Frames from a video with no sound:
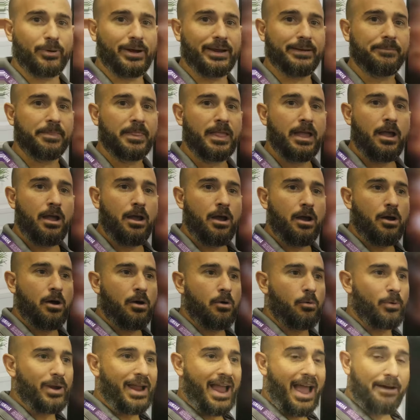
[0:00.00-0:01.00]
it.
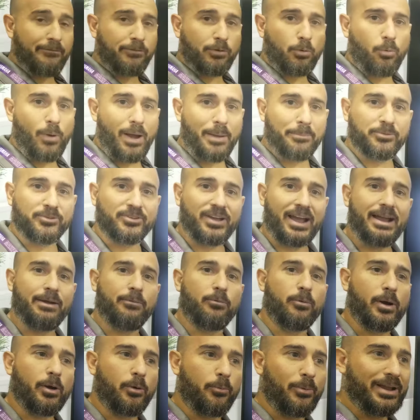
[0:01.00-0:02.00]
We have a website
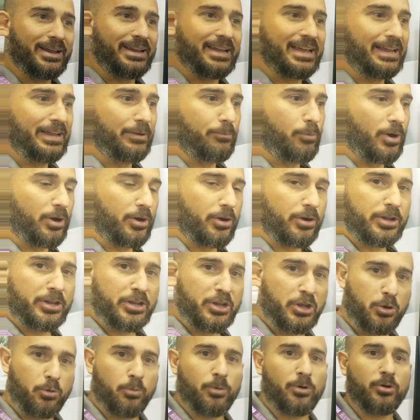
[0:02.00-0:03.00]
where
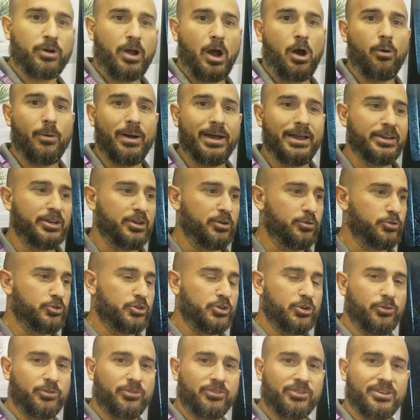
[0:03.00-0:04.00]
you will go in, you
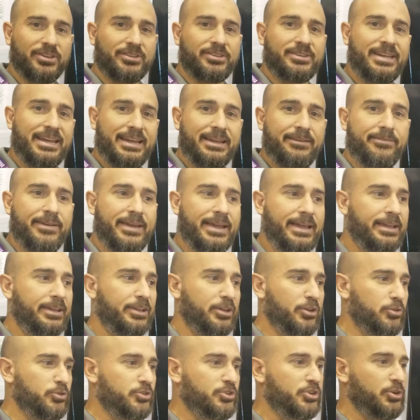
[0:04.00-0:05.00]
choose the TV,
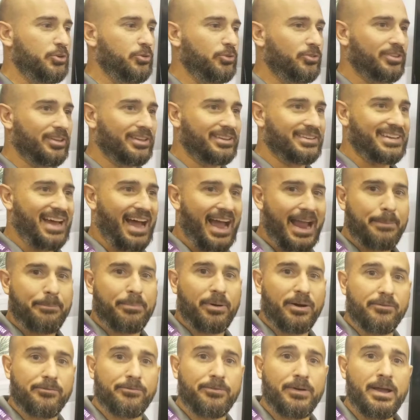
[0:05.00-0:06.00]
you choose the type
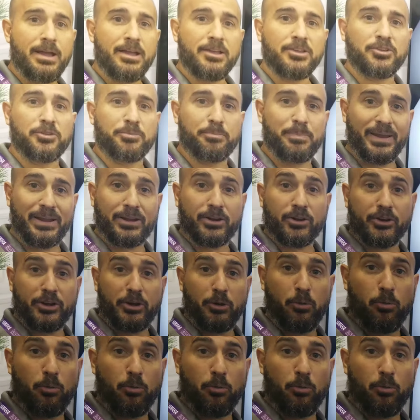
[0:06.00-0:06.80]
of speaker you